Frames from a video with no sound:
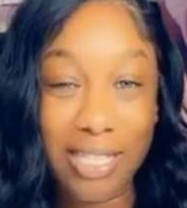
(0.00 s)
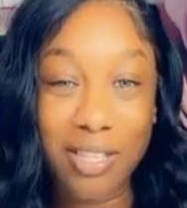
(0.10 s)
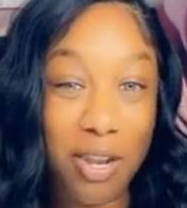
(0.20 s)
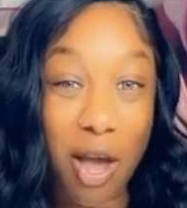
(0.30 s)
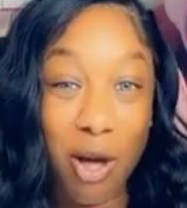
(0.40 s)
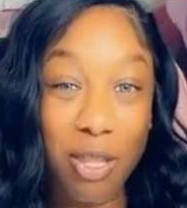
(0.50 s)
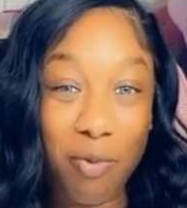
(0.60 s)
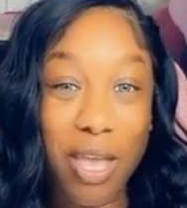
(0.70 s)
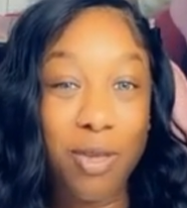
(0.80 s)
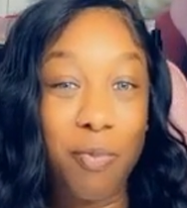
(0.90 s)
So the only
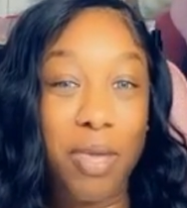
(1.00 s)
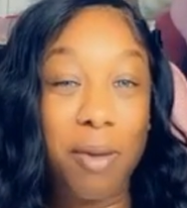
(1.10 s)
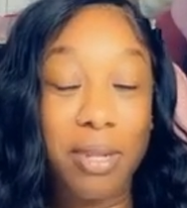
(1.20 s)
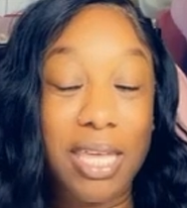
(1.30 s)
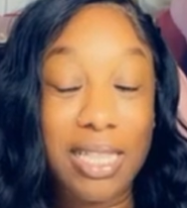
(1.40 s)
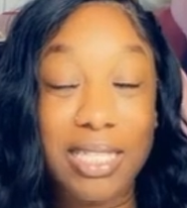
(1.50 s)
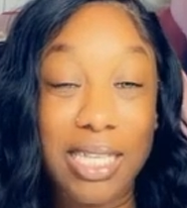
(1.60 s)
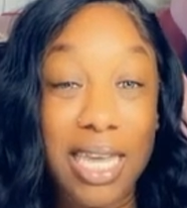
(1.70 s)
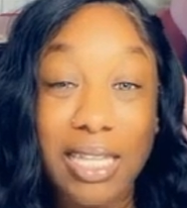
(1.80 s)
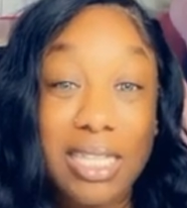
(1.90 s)
way you'll be able to get the
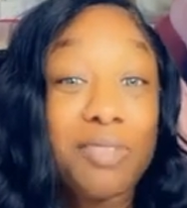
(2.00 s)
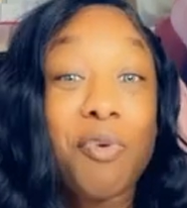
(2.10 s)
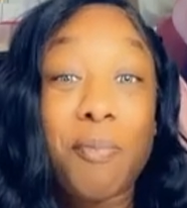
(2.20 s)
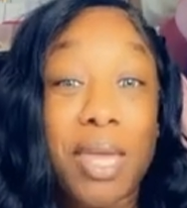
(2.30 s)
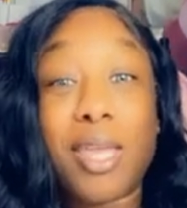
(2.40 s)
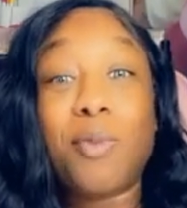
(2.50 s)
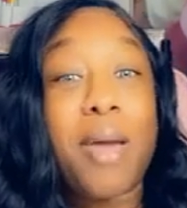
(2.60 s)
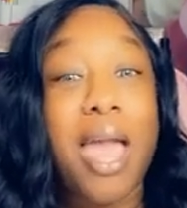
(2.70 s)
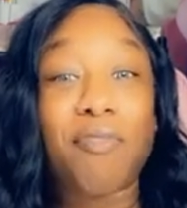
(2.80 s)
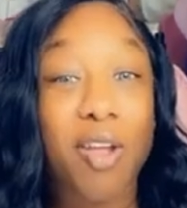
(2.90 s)
tea, at least for me, you might
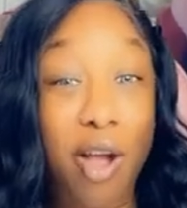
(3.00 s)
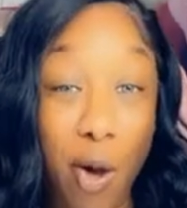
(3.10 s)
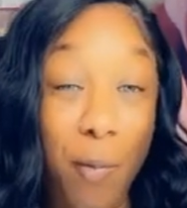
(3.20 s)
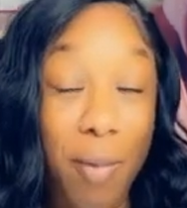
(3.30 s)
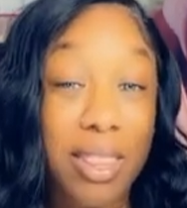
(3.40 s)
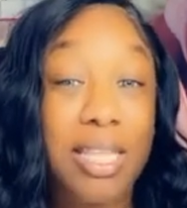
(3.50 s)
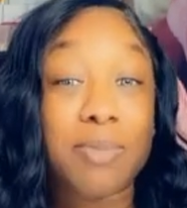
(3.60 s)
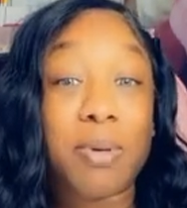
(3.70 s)
have your own methods,